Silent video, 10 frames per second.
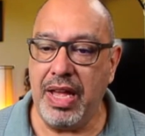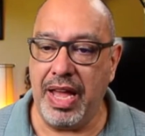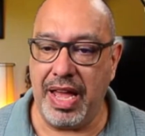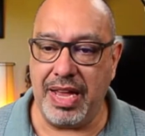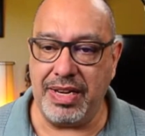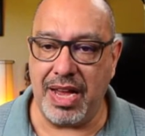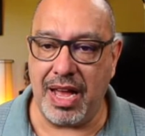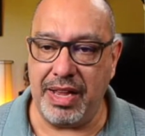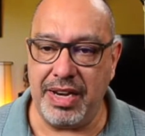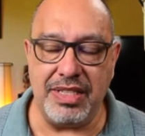And
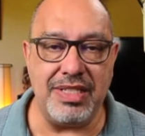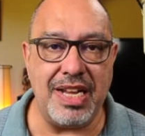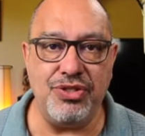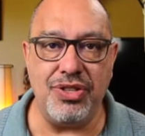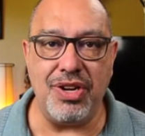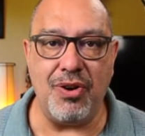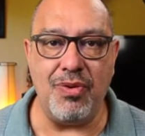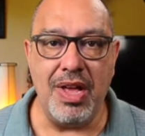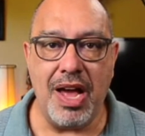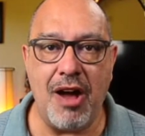it is nice to
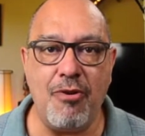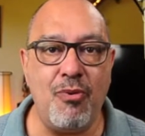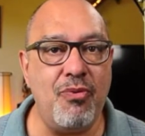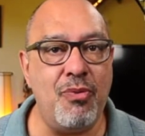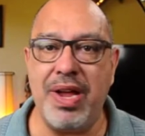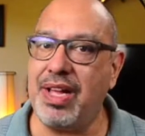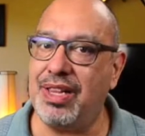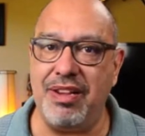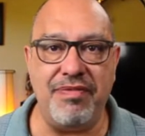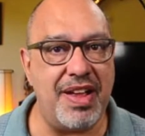know how
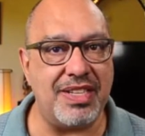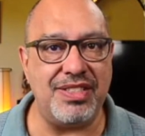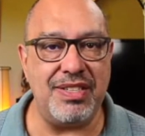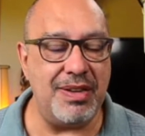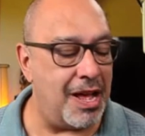quickly fast